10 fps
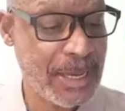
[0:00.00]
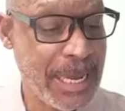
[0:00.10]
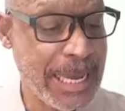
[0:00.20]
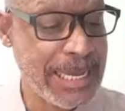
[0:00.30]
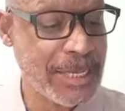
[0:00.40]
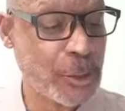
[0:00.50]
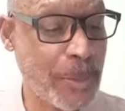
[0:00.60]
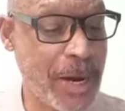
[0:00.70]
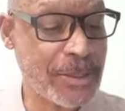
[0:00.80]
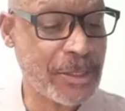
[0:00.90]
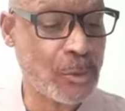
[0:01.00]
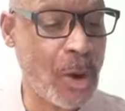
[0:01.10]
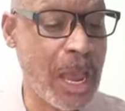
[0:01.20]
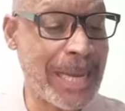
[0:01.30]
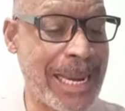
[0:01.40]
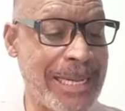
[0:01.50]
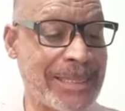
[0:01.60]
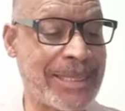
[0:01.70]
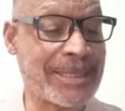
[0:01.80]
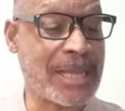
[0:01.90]
He despairs his rod, hates
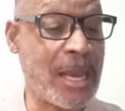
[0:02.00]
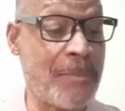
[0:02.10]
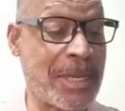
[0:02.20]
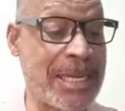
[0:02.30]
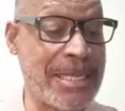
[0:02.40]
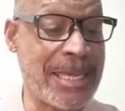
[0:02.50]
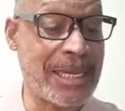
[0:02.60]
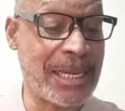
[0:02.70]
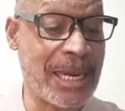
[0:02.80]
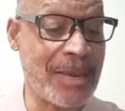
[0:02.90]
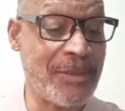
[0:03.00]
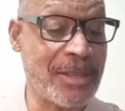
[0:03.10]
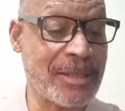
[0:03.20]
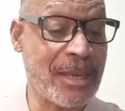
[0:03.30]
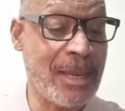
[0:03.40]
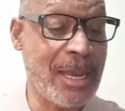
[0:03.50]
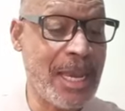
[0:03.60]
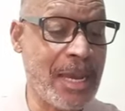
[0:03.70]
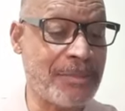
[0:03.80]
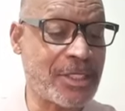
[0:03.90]
his son, but he that loveth
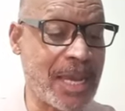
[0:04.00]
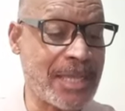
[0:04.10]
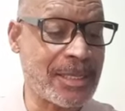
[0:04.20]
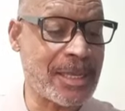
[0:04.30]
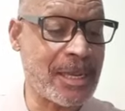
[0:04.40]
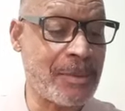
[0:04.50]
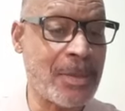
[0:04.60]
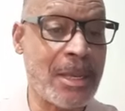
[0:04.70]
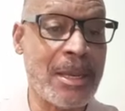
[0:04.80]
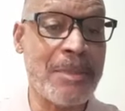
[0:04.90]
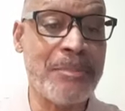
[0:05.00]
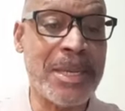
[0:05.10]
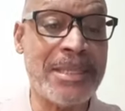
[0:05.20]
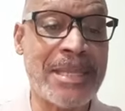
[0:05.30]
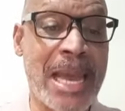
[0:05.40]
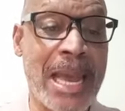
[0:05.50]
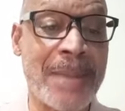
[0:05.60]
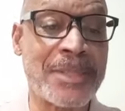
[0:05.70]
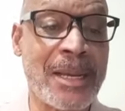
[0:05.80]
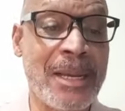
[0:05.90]
him chasing him
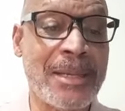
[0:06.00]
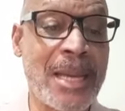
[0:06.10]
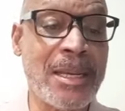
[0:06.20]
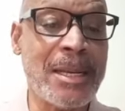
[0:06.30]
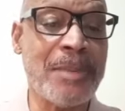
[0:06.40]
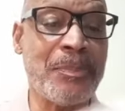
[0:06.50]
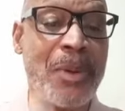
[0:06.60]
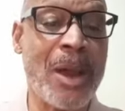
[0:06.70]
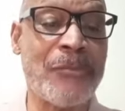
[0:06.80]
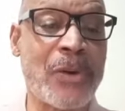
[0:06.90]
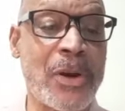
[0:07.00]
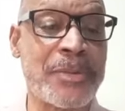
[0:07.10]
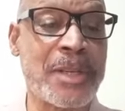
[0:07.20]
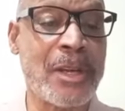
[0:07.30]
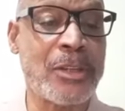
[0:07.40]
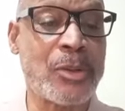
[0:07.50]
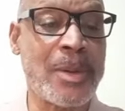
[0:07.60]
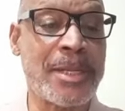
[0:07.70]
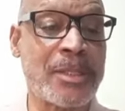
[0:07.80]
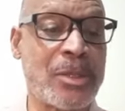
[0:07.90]
betimes. Now look at Proverbs
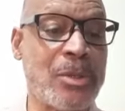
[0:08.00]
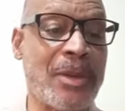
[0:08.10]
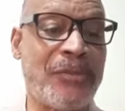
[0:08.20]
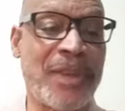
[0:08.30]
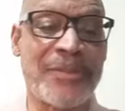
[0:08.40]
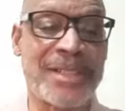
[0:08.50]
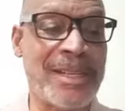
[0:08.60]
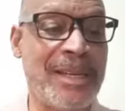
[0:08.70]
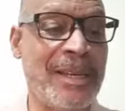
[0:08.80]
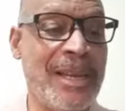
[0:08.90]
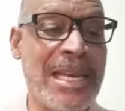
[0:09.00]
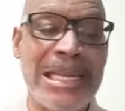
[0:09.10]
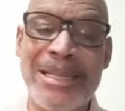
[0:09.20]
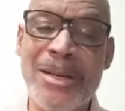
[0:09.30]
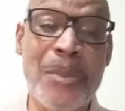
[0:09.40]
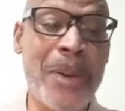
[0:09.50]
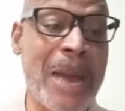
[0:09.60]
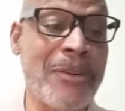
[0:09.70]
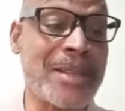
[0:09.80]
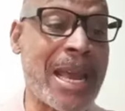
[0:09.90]
22 and 15. You know,
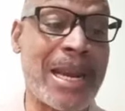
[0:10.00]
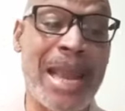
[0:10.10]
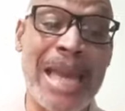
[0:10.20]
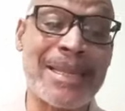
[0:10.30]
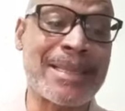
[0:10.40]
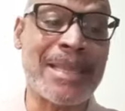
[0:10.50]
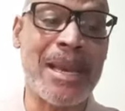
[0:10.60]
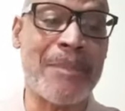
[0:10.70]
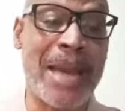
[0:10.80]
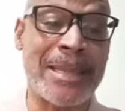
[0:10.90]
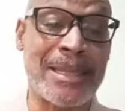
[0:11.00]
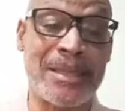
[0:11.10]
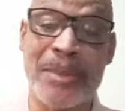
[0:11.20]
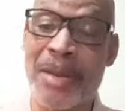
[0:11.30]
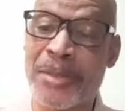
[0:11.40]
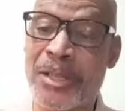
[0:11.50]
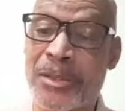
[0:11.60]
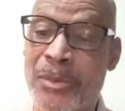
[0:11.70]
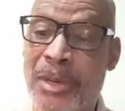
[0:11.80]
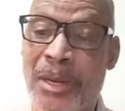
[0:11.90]
Proverbs got a lot to say about this, but I'm going to just
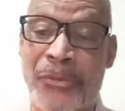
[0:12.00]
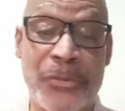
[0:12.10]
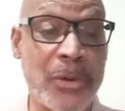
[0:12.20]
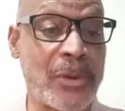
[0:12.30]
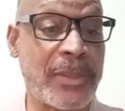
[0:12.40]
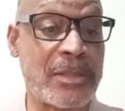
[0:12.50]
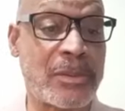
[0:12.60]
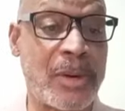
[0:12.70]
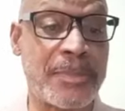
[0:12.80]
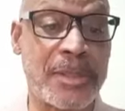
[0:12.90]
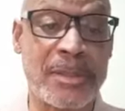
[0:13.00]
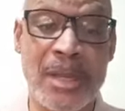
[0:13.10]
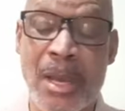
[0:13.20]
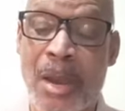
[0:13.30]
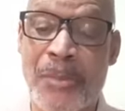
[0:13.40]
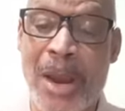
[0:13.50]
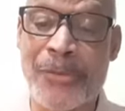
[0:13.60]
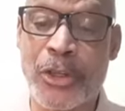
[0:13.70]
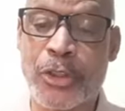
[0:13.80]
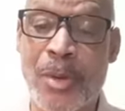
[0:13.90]
read a few of these scriptures.
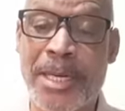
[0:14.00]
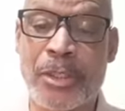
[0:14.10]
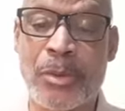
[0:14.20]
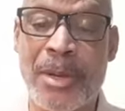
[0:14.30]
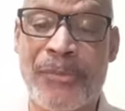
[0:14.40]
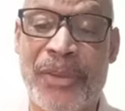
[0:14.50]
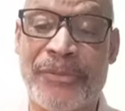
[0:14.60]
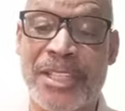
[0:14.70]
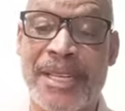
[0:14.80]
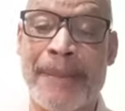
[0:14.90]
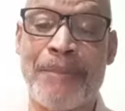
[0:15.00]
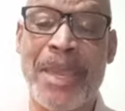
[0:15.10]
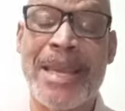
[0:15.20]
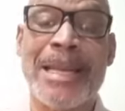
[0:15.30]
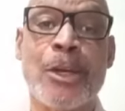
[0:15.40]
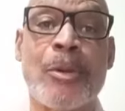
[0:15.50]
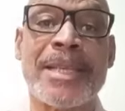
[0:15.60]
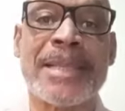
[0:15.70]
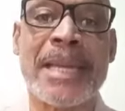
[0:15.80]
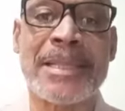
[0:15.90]
Proverbs 22 and 15. Look what it
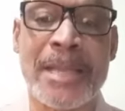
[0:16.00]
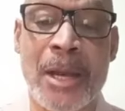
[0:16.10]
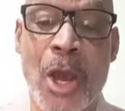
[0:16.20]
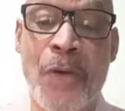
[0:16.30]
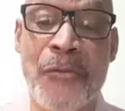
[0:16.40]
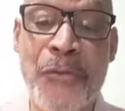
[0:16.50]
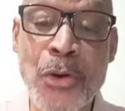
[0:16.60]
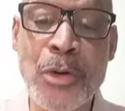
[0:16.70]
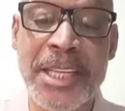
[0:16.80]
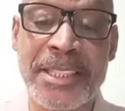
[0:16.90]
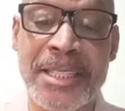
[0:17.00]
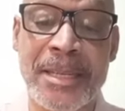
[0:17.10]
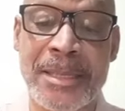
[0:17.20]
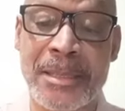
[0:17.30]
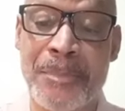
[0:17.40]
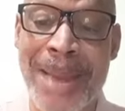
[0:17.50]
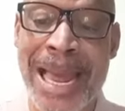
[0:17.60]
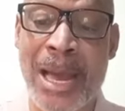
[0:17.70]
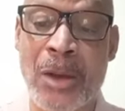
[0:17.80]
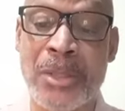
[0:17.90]
says here. Foolishness is
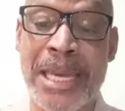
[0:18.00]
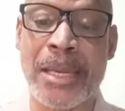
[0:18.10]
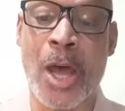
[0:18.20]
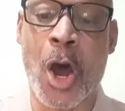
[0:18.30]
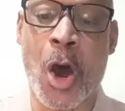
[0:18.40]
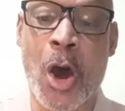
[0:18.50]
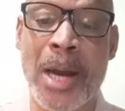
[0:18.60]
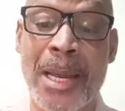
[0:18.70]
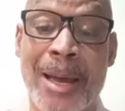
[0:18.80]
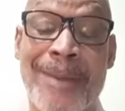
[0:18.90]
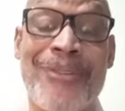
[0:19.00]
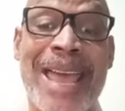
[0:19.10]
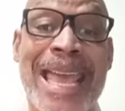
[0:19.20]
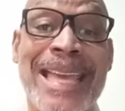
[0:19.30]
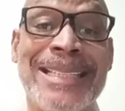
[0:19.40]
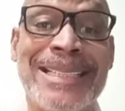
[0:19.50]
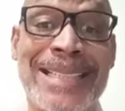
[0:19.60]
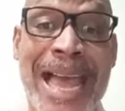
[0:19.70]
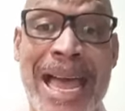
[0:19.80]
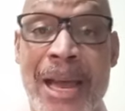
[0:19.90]
bound in the heart of a
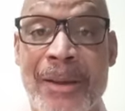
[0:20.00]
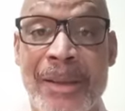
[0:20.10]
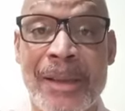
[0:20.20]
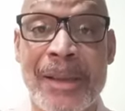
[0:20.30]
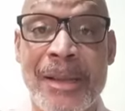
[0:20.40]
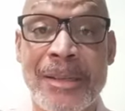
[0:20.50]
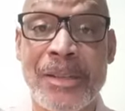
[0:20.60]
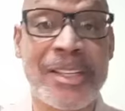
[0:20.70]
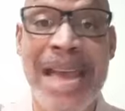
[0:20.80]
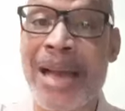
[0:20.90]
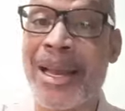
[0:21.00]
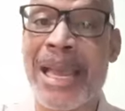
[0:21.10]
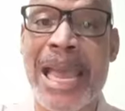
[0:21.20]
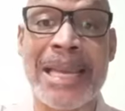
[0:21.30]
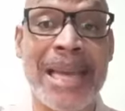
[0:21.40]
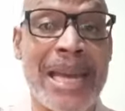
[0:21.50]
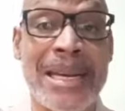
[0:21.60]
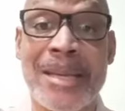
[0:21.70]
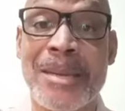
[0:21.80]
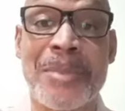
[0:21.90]
child your child ain't got
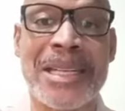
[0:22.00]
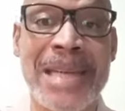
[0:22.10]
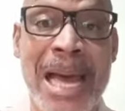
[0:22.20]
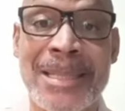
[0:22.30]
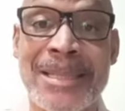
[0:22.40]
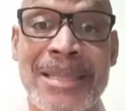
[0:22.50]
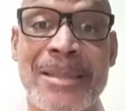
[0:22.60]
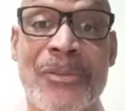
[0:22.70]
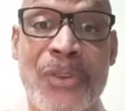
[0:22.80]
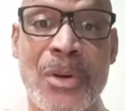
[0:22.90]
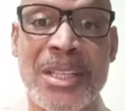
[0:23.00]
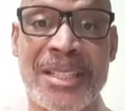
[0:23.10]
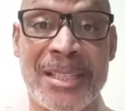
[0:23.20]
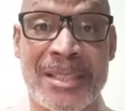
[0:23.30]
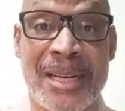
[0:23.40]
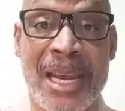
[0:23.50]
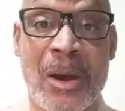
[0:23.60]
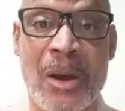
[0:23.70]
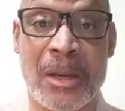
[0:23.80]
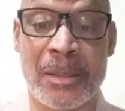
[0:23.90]
nothing but nonsense and foolishness in their
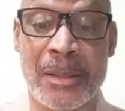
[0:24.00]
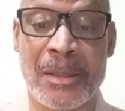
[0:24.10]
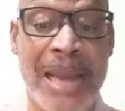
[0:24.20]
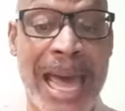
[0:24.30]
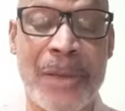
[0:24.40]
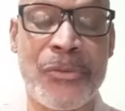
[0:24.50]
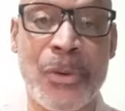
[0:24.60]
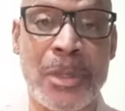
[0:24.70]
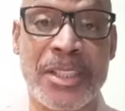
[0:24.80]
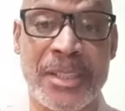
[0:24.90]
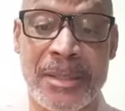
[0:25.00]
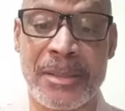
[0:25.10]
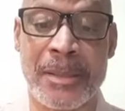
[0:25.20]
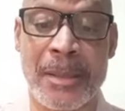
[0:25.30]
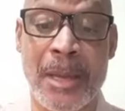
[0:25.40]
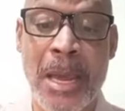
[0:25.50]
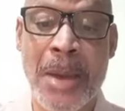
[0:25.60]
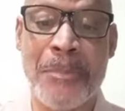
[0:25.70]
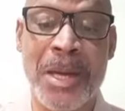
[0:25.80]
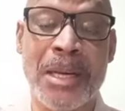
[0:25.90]
heart. A lot of foolishness.
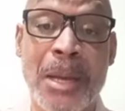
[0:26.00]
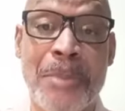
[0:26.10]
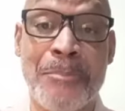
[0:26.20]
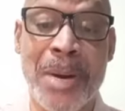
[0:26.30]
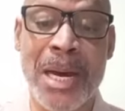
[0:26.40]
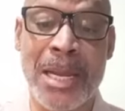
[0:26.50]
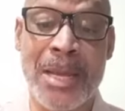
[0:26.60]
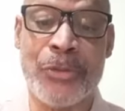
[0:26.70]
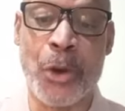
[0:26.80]
But but the